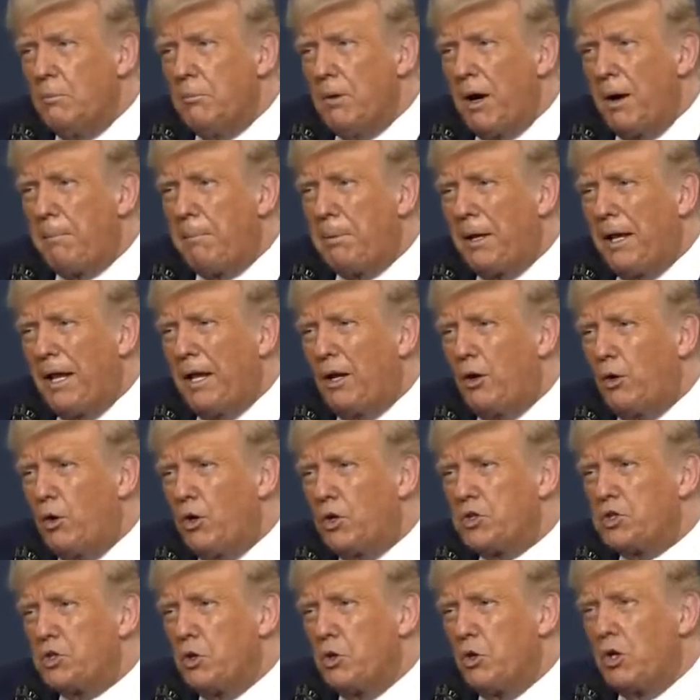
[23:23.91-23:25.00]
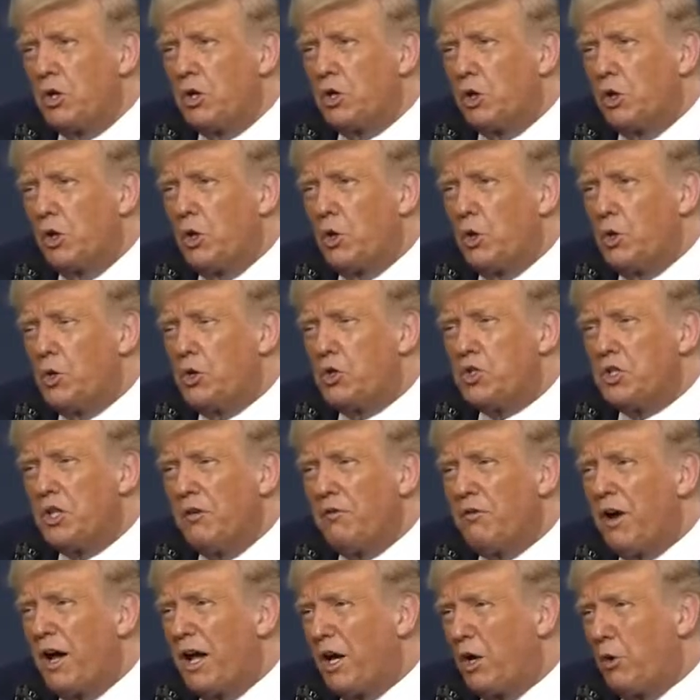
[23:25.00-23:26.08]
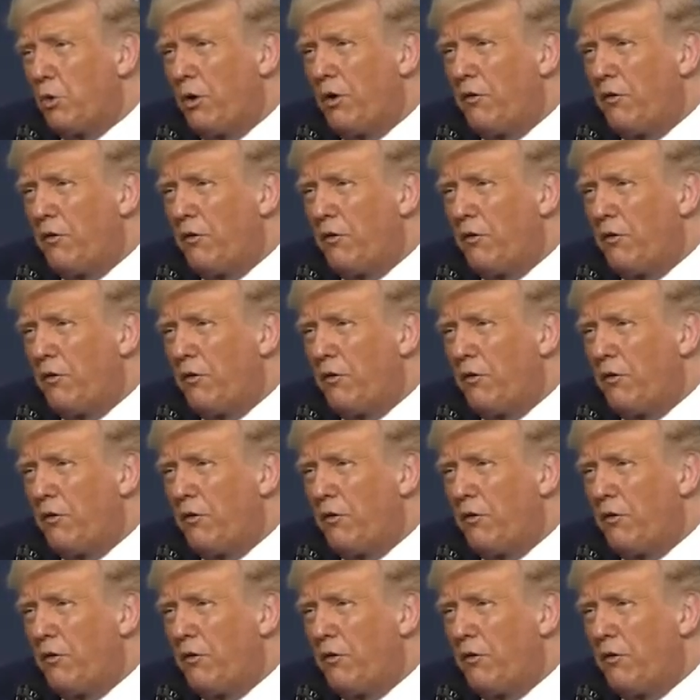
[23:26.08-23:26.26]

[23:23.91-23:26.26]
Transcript: My plan also includes the vital